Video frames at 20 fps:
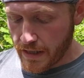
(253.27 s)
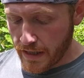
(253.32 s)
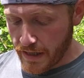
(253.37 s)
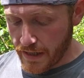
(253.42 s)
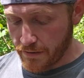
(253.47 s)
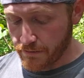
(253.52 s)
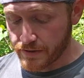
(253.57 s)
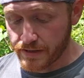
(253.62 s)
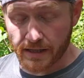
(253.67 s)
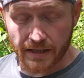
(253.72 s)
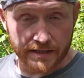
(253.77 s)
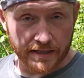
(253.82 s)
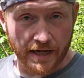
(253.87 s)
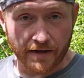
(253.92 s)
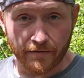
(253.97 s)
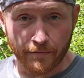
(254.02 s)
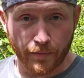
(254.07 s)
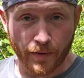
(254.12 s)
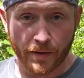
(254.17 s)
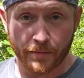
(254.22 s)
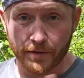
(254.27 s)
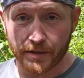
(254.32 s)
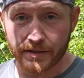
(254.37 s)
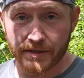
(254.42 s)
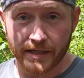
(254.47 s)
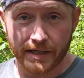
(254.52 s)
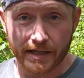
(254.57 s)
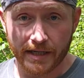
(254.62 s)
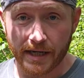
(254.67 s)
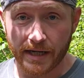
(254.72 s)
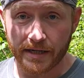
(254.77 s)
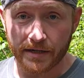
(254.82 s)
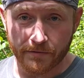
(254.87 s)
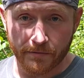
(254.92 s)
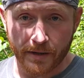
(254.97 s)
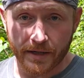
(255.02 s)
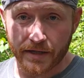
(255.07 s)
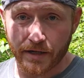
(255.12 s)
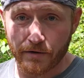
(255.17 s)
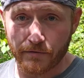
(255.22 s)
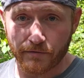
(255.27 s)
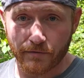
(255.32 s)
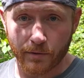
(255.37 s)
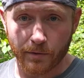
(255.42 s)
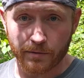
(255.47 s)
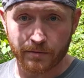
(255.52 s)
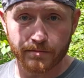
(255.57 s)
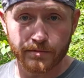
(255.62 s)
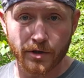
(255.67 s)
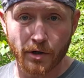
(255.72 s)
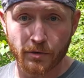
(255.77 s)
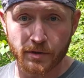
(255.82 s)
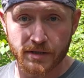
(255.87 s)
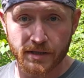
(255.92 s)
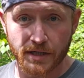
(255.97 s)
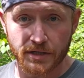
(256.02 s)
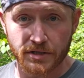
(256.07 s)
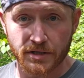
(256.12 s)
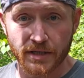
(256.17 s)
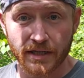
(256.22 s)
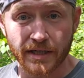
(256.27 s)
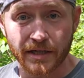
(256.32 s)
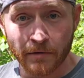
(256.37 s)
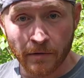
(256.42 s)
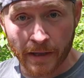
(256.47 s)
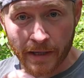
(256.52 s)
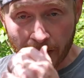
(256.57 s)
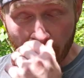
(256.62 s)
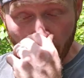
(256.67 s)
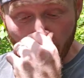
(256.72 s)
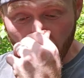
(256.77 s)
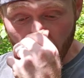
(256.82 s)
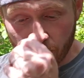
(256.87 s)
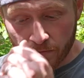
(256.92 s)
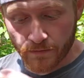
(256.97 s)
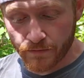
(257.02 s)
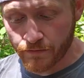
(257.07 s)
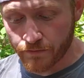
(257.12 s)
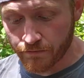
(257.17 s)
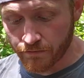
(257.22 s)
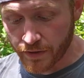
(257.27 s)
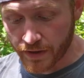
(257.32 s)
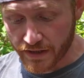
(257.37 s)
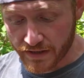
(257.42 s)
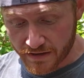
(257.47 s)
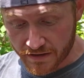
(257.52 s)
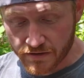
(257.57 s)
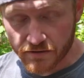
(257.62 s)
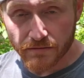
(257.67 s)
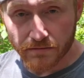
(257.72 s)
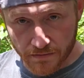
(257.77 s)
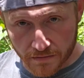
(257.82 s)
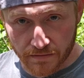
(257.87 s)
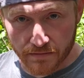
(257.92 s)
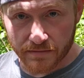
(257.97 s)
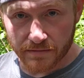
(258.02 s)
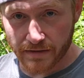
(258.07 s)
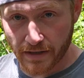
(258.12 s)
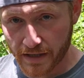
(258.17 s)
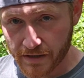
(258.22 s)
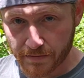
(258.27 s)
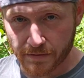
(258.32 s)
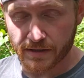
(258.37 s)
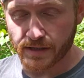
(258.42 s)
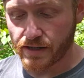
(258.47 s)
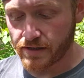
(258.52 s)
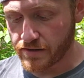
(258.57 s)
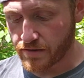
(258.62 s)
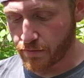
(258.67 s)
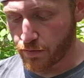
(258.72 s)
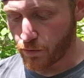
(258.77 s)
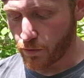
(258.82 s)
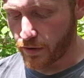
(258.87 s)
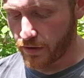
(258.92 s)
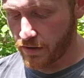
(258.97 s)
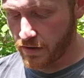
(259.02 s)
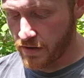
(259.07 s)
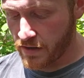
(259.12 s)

And besides, I have a primary dedicated radio for NOAA station anyway at home, but that's besides the point.